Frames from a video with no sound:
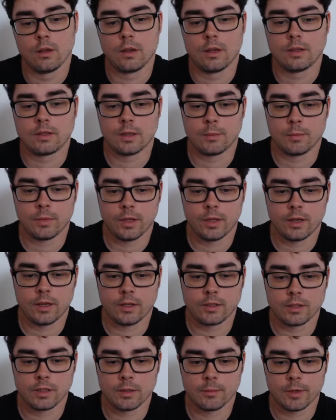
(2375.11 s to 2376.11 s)
a template
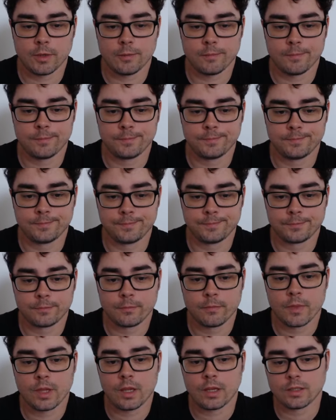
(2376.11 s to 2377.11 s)
HTML,
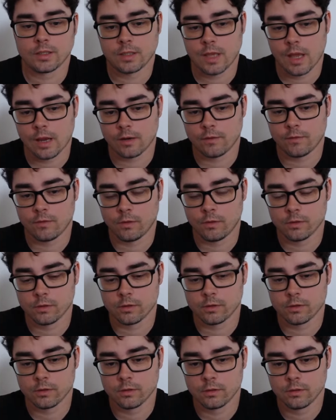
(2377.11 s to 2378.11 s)
a static
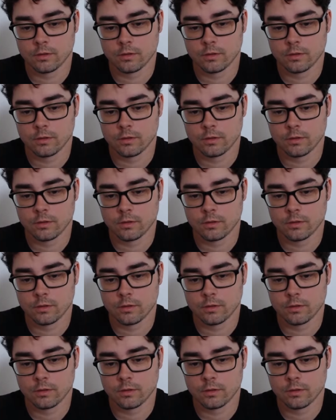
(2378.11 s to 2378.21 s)
folder.